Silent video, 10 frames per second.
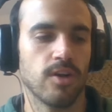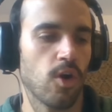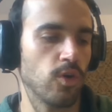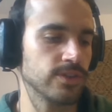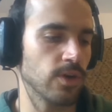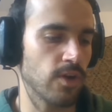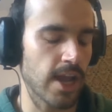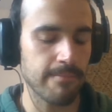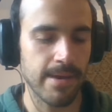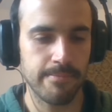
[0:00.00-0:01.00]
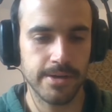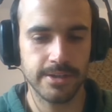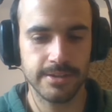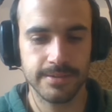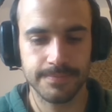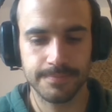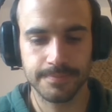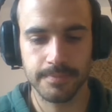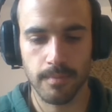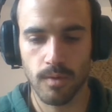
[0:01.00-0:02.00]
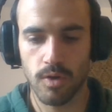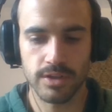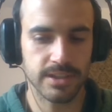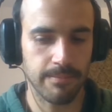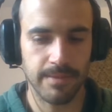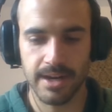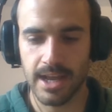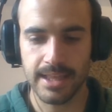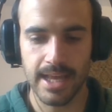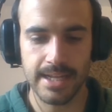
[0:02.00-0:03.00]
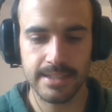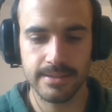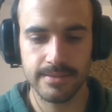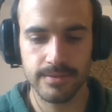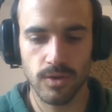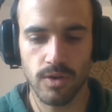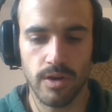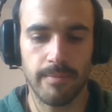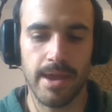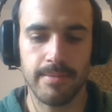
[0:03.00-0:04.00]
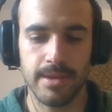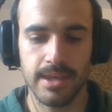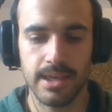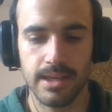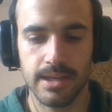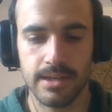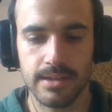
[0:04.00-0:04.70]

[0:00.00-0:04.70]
also club members or something like that, or maybe